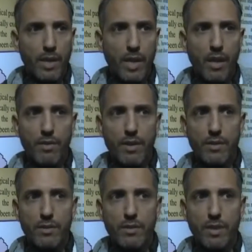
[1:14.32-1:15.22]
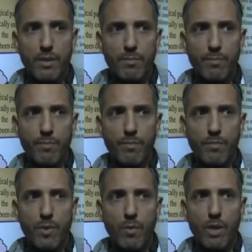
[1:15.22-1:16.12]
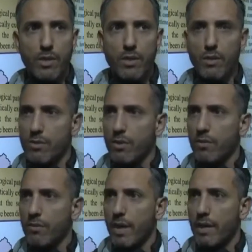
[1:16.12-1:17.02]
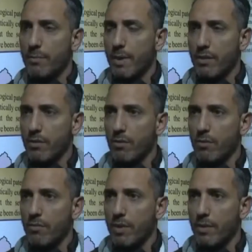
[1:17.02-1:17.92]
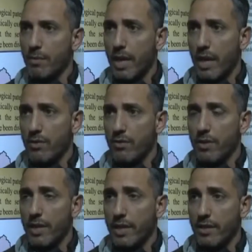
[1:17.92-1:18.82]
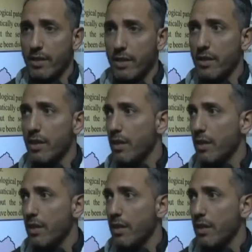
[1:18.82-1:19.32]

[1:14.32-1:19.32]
covers quite a lot of aspects of culture in India.